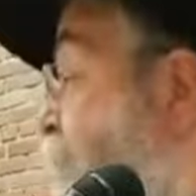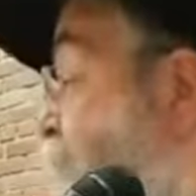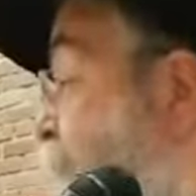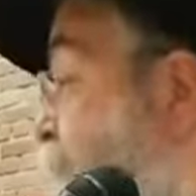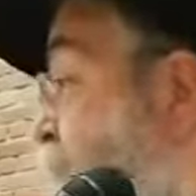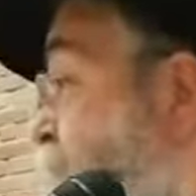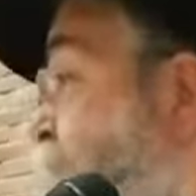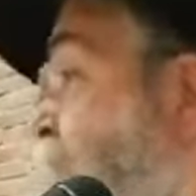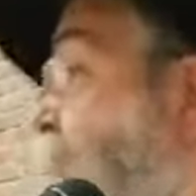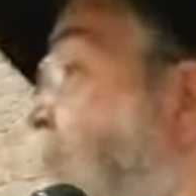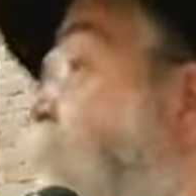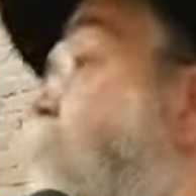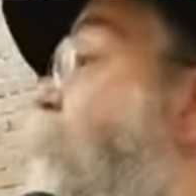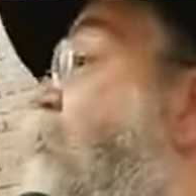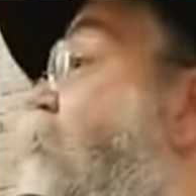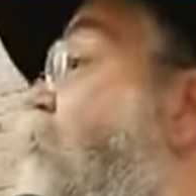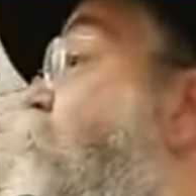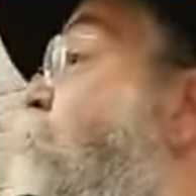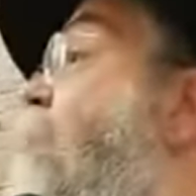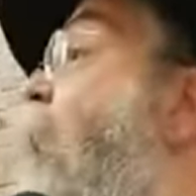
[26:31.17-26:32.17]
who copied
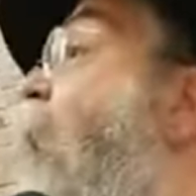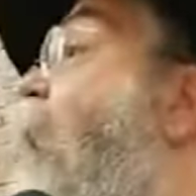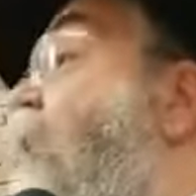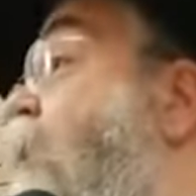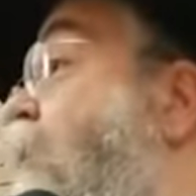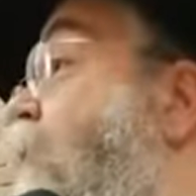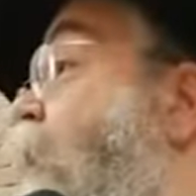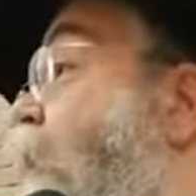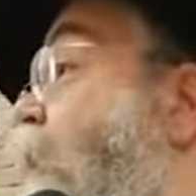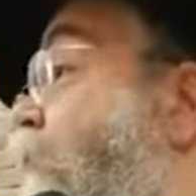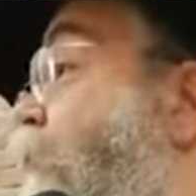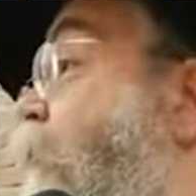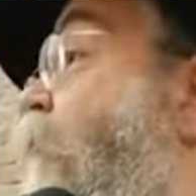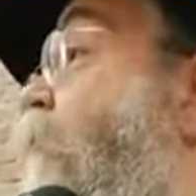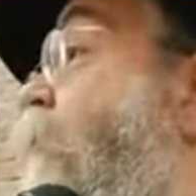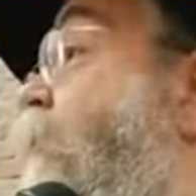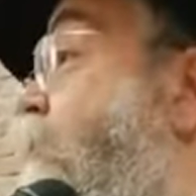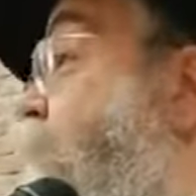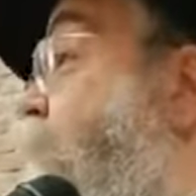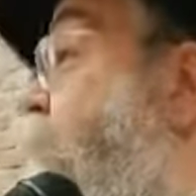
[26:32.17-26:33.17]
it was
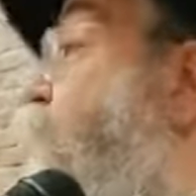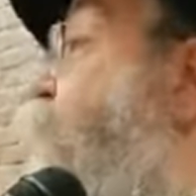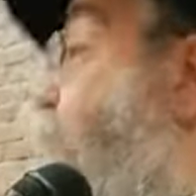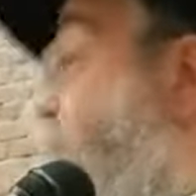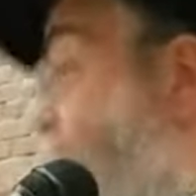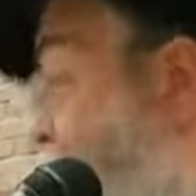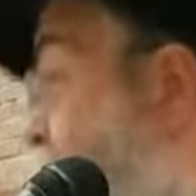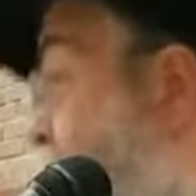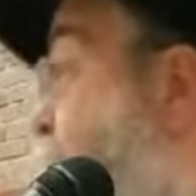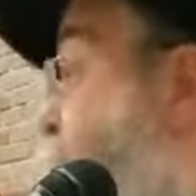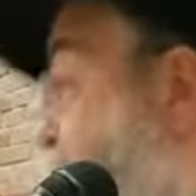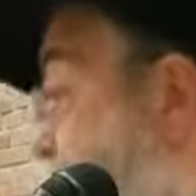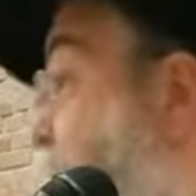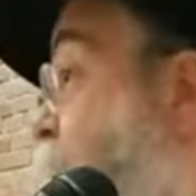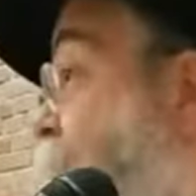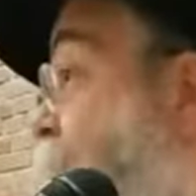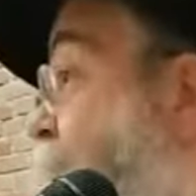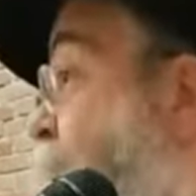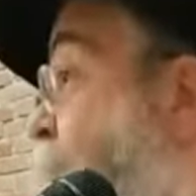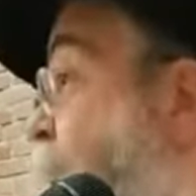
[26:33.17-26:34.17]
smart enough to,
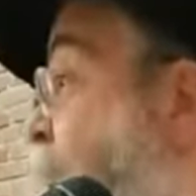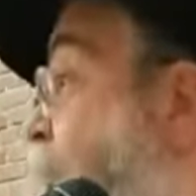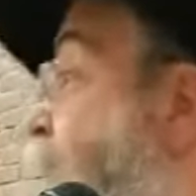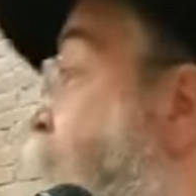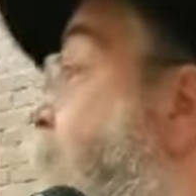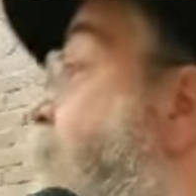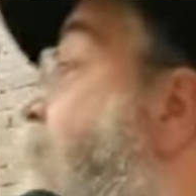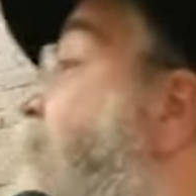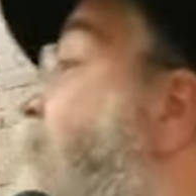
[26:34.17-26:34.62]
to copy the